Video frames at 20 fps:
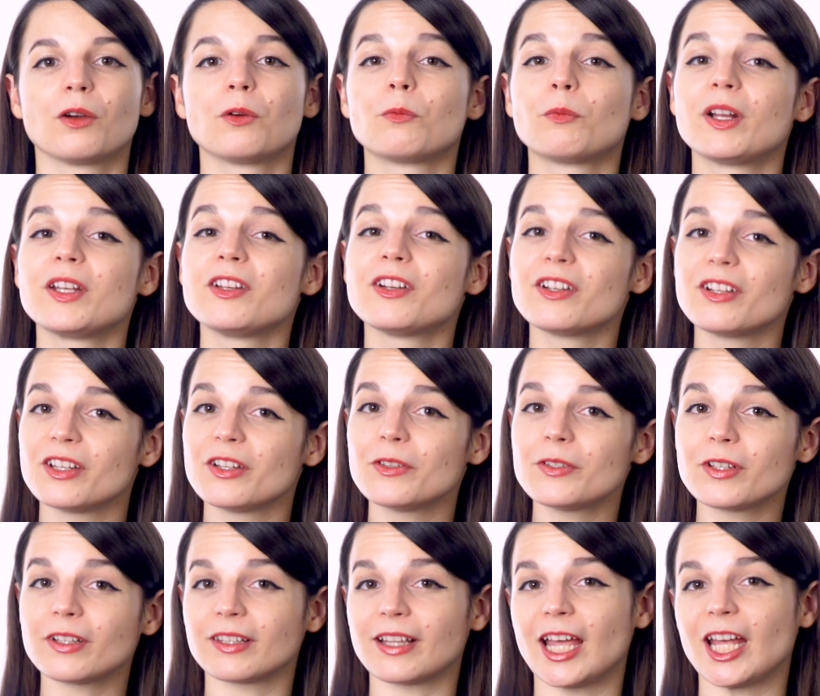When you're new
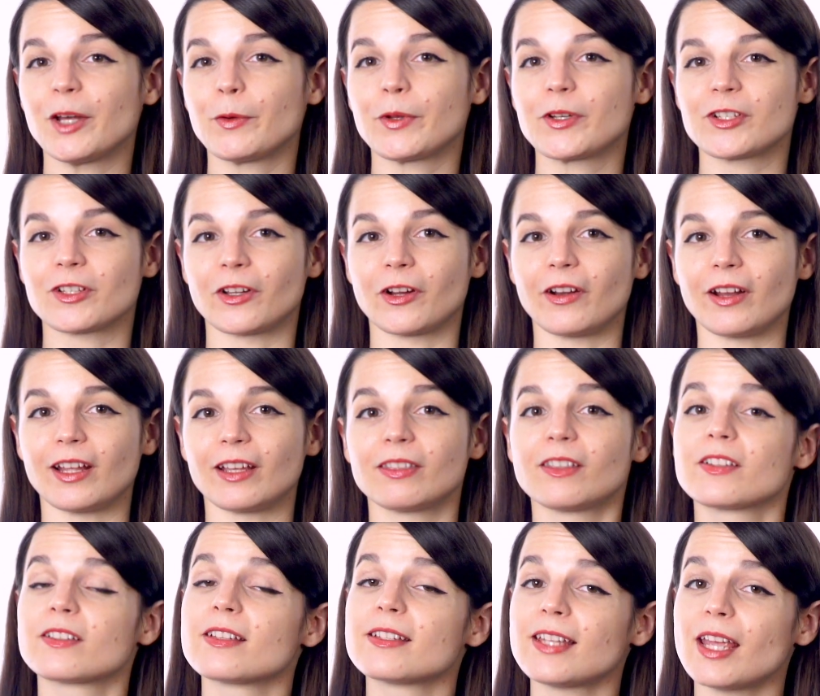to language learning,
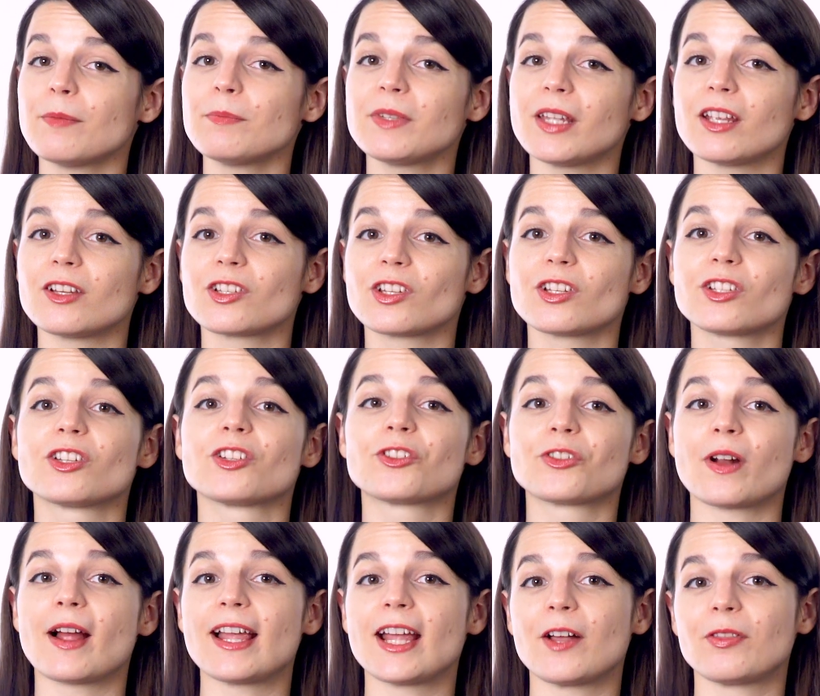there's a temptation to
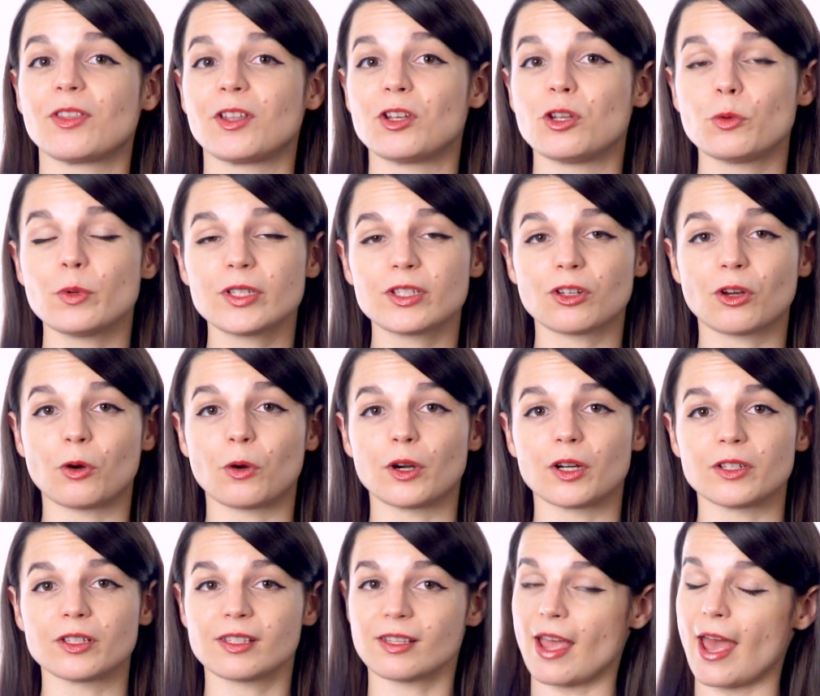try out the newest
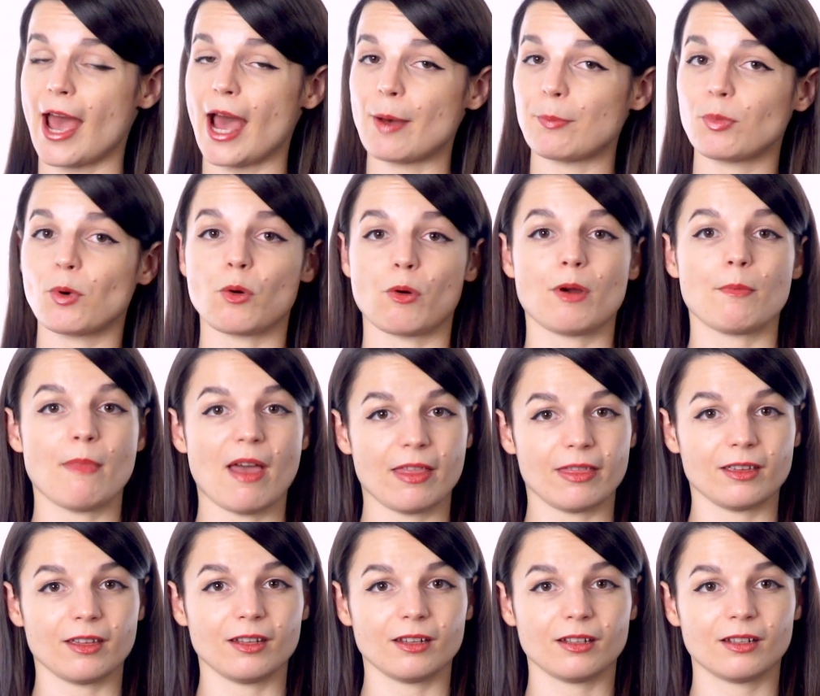course, app, or
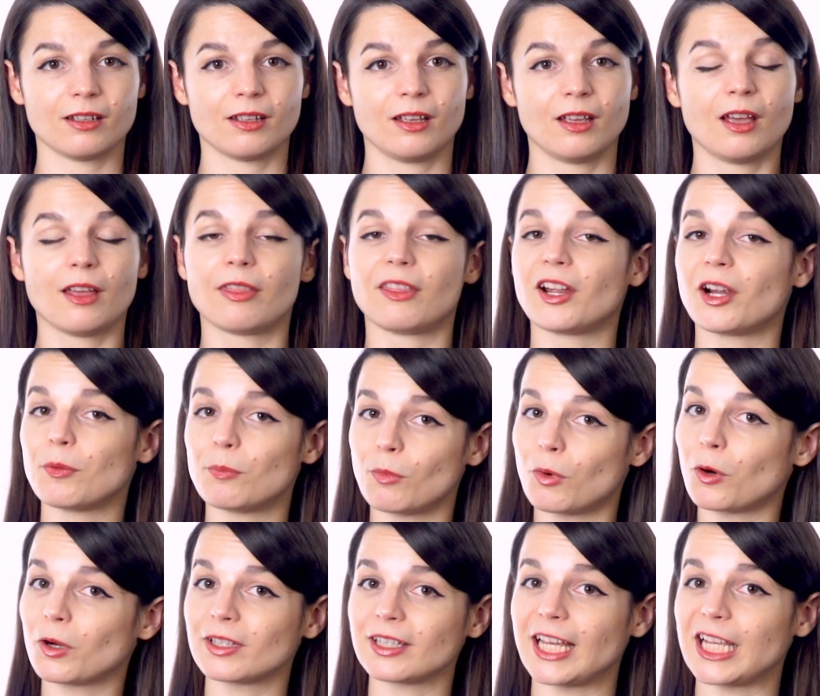method. There are
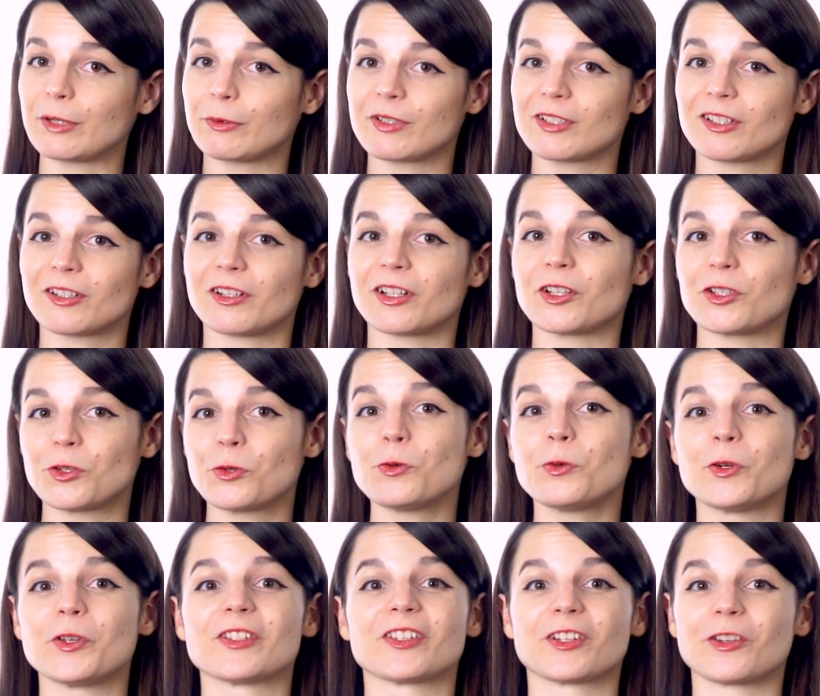more language learning
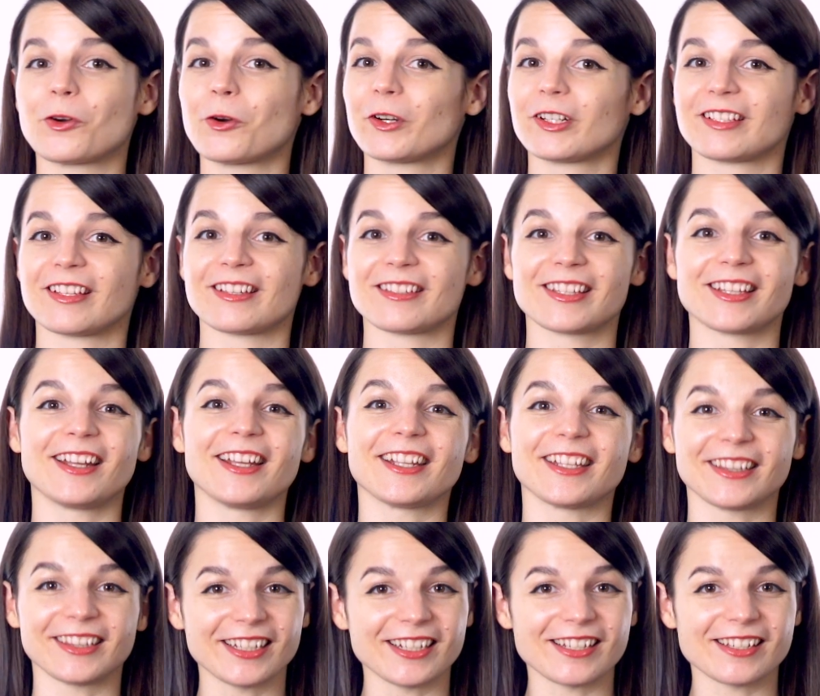tools and courses than I
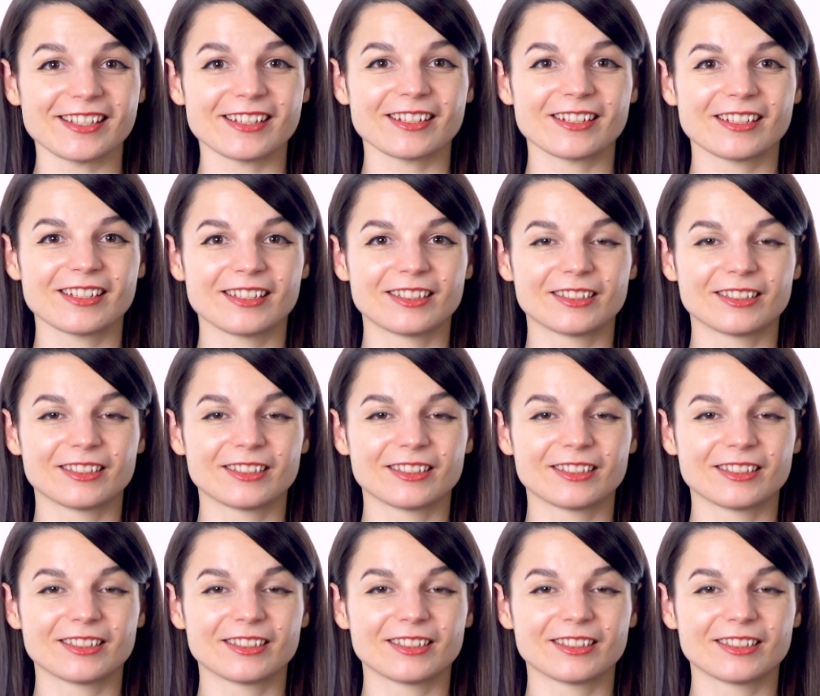can list.